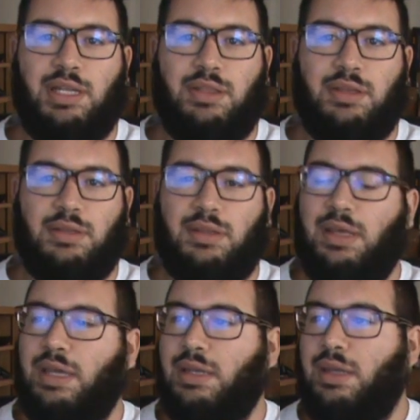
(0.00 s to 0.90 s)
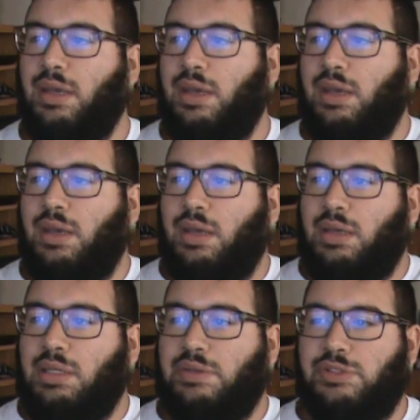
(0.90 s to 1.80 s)
I think that
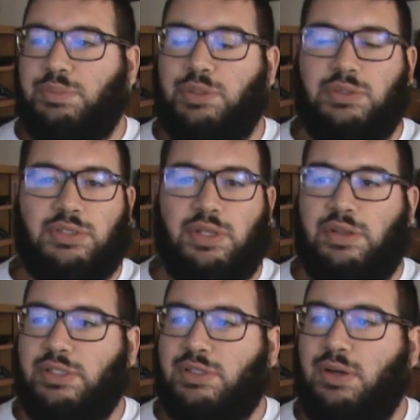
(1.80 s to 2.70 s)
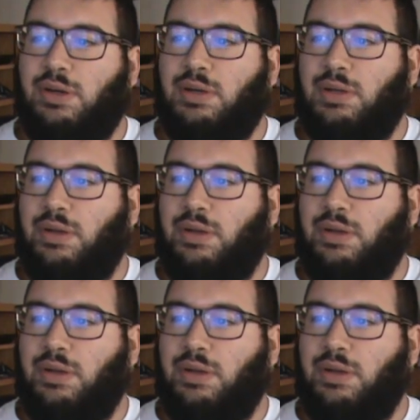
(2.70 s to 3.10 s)
gives a boost to this card,